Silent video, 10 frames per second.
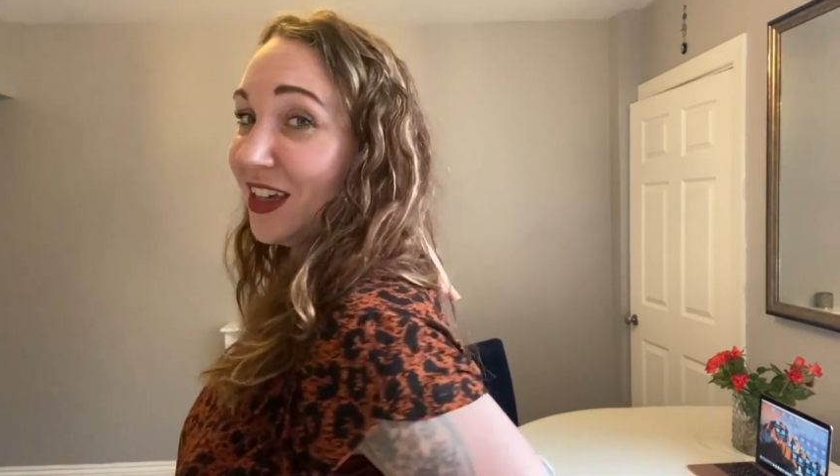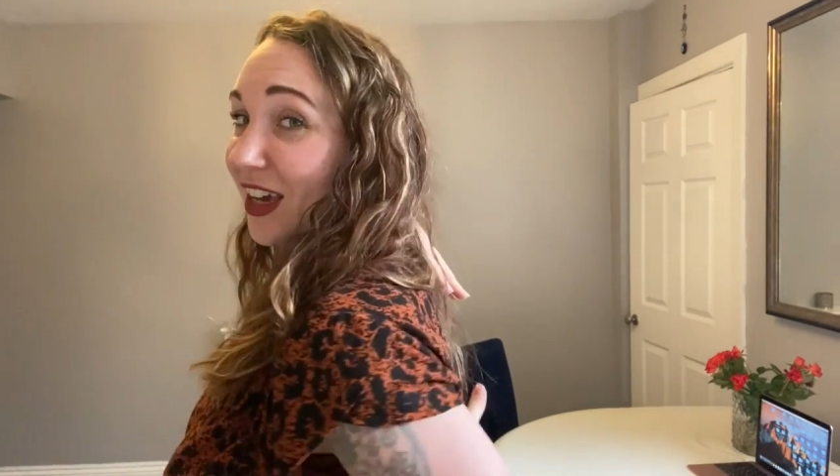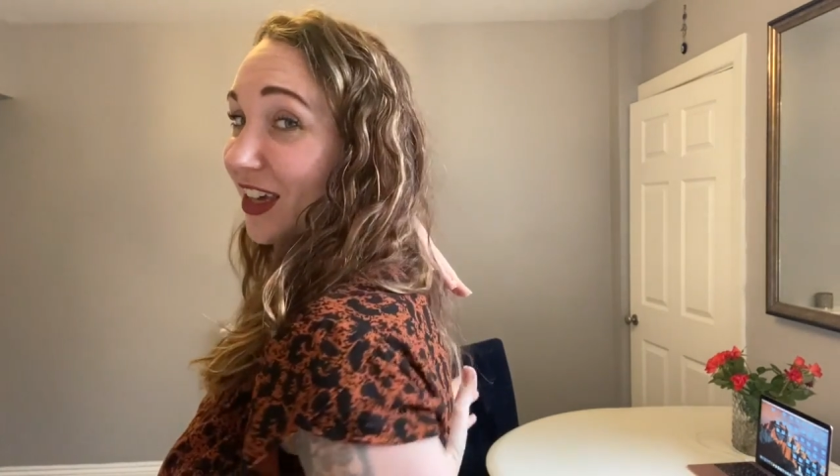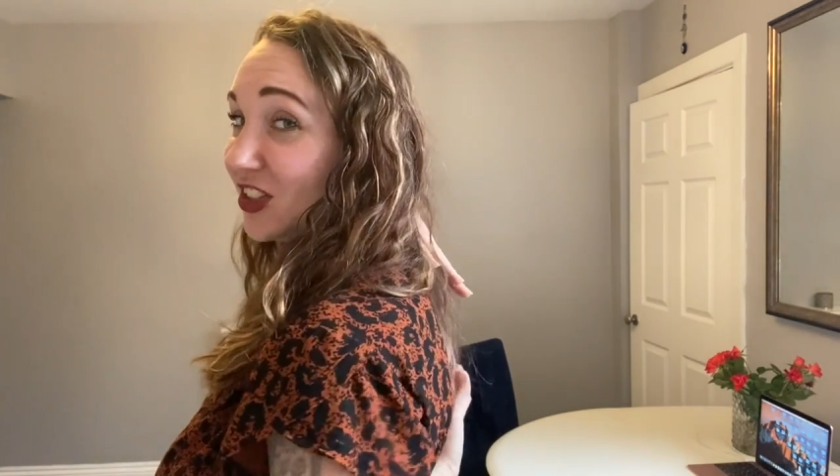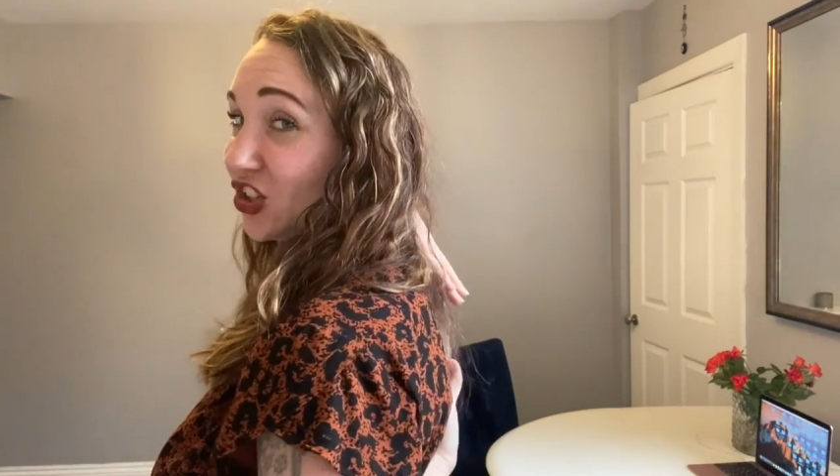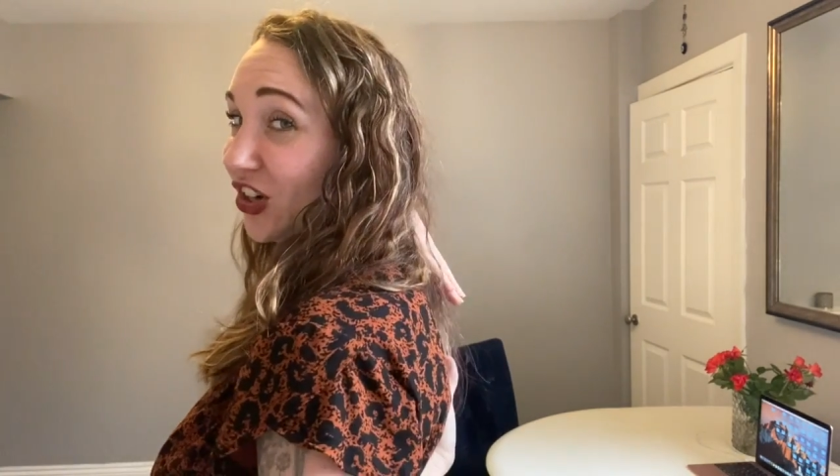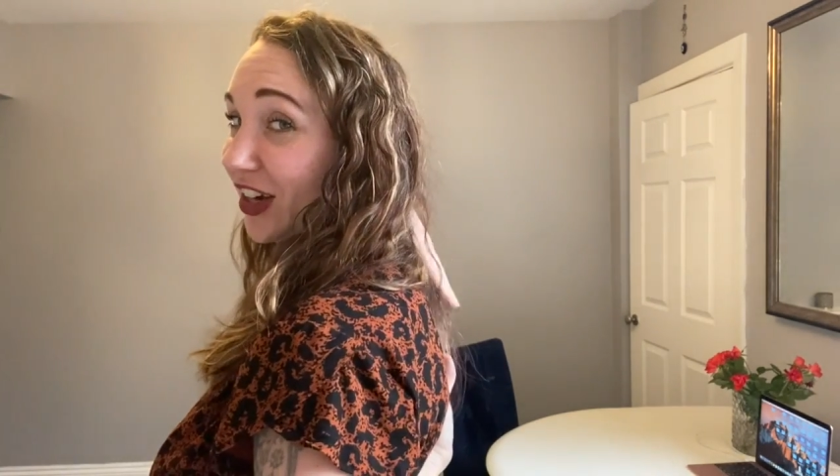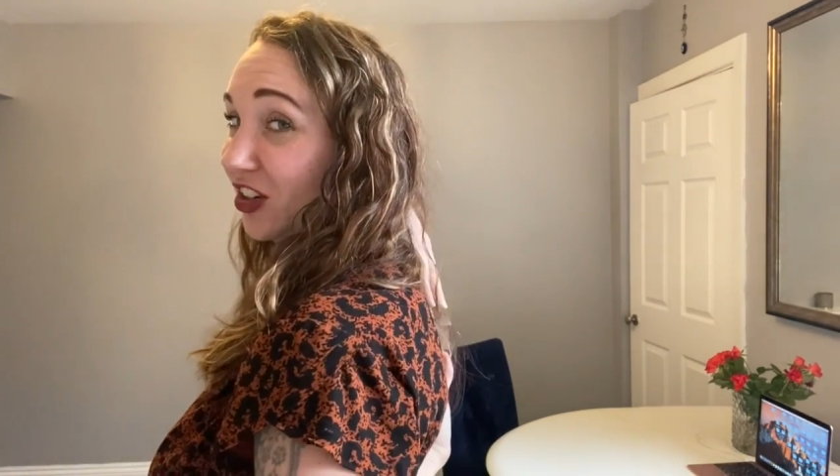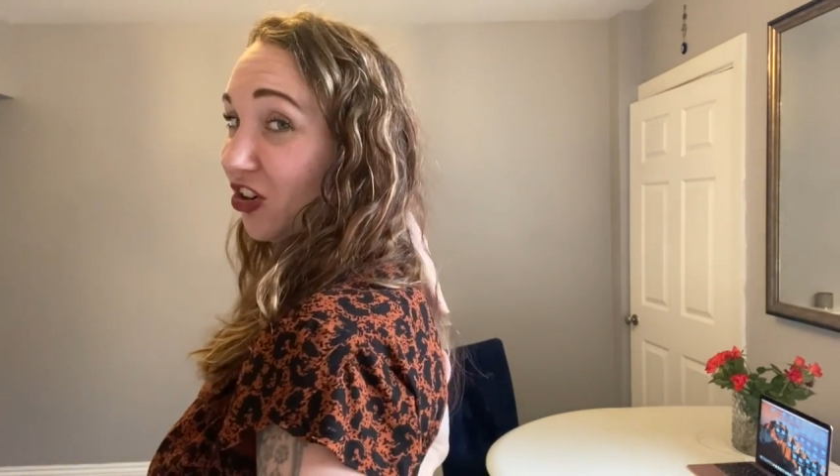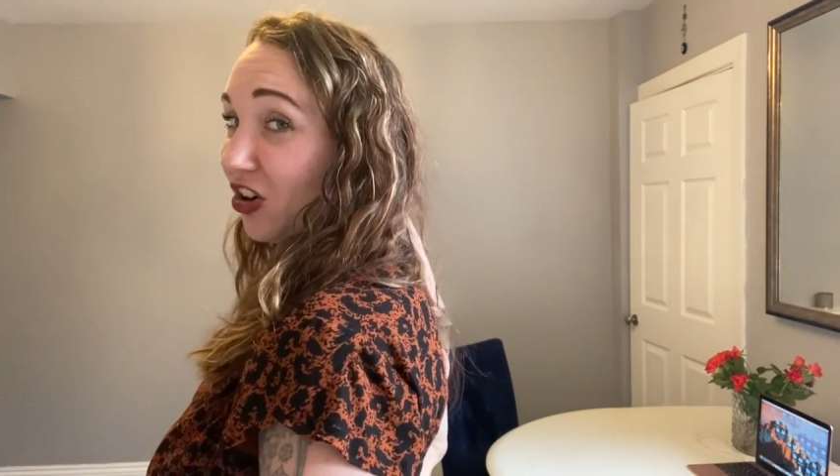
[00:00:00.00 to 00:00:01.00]
and try
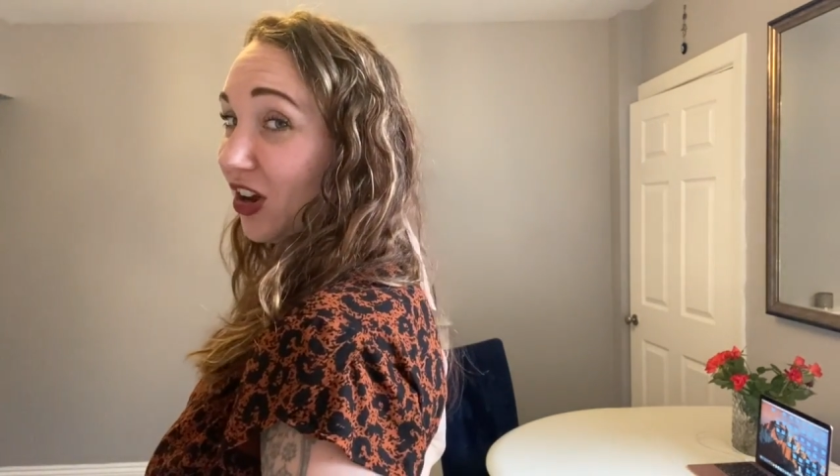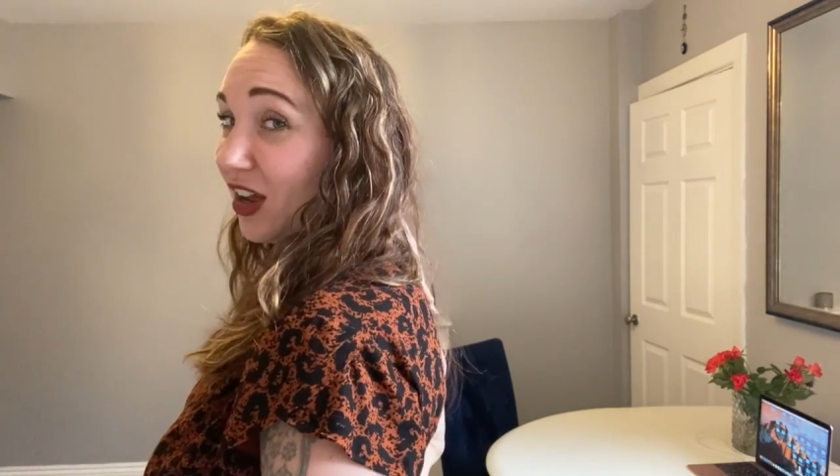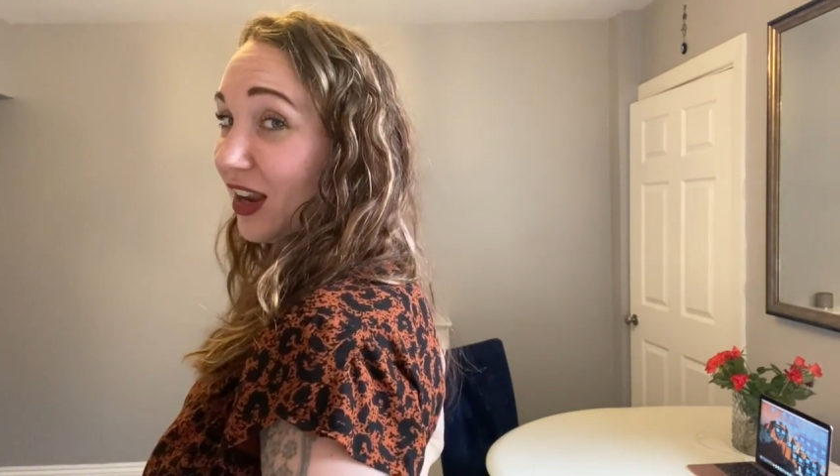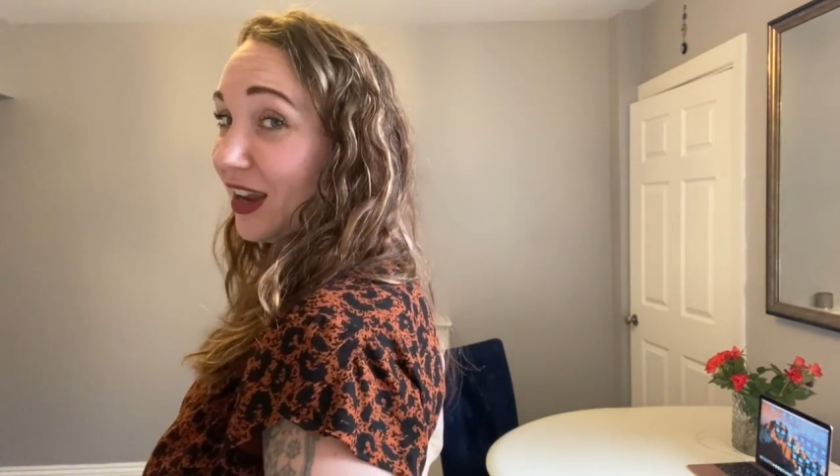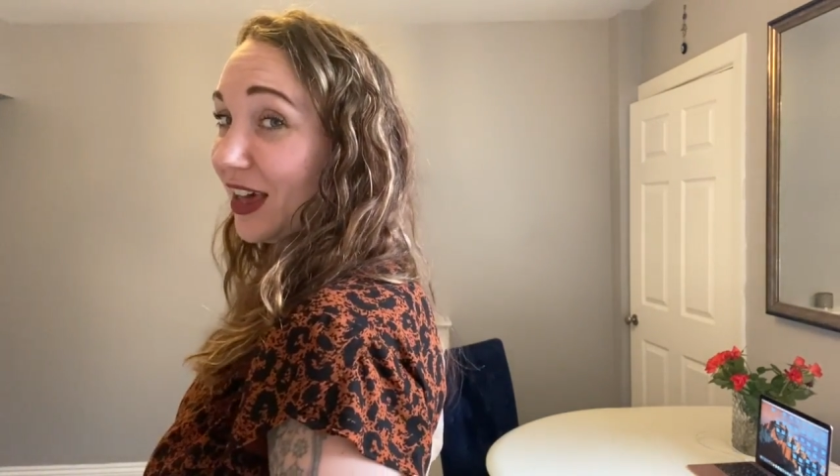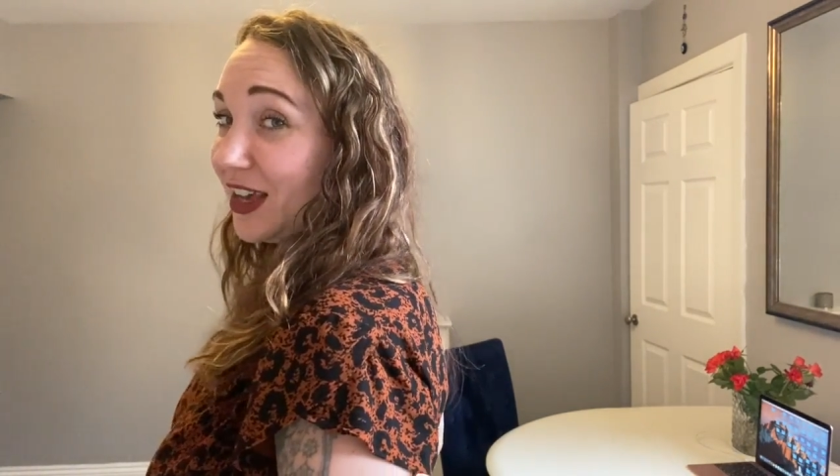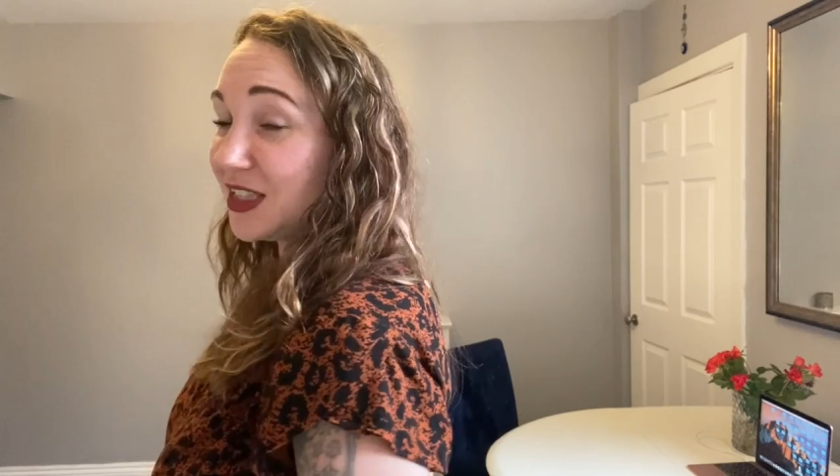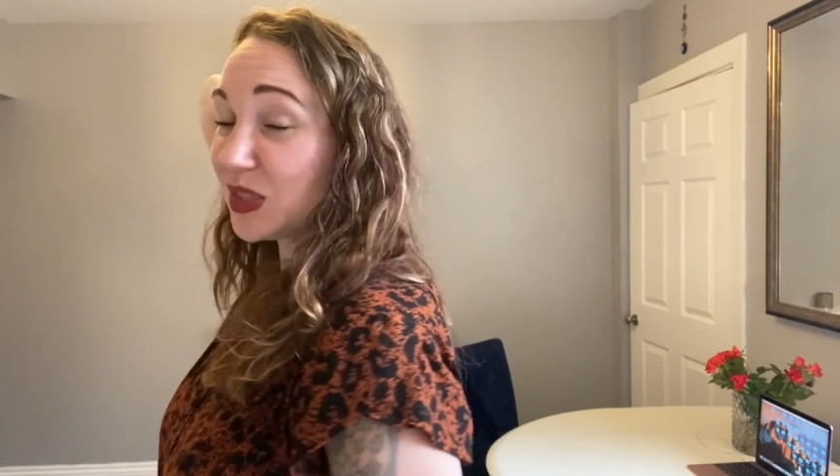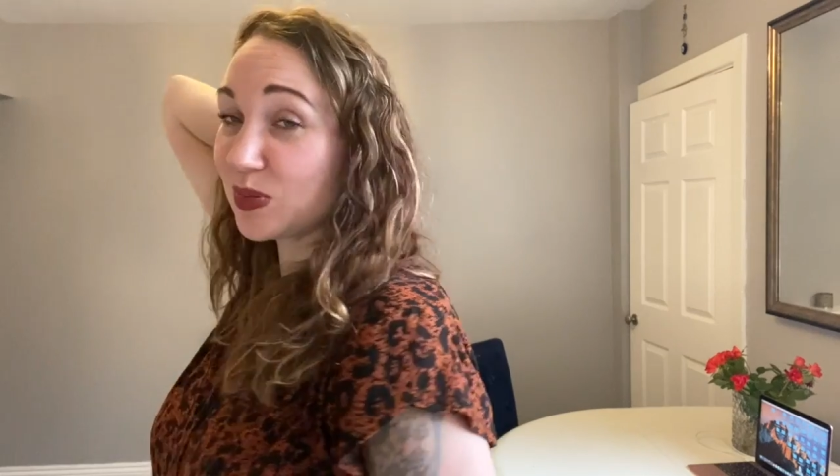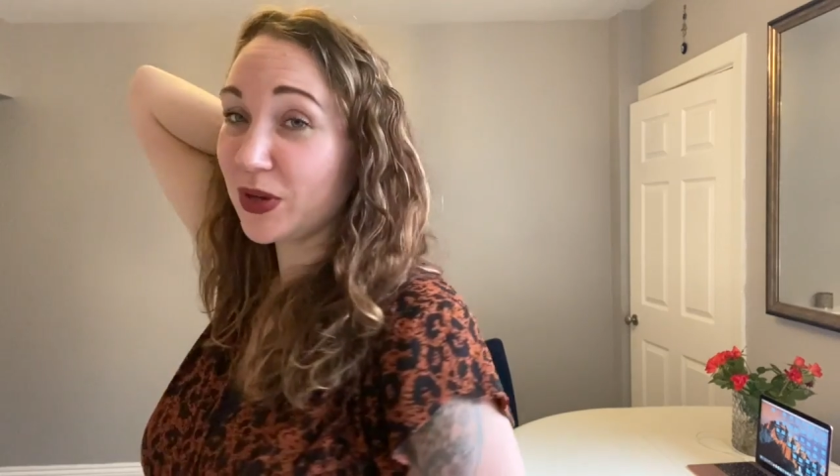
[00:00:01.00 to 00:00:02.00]
and
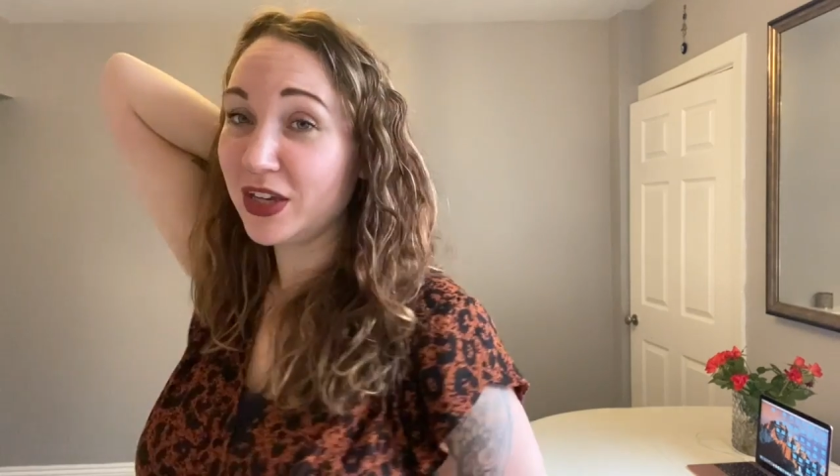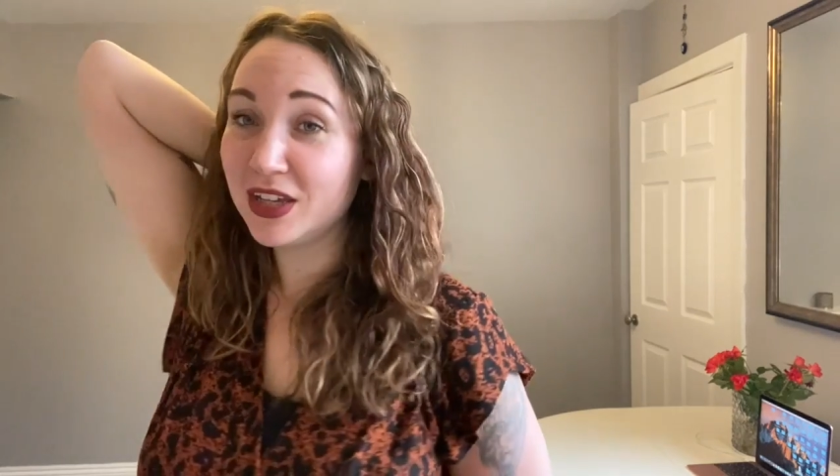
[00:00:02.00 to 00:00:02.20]
clasp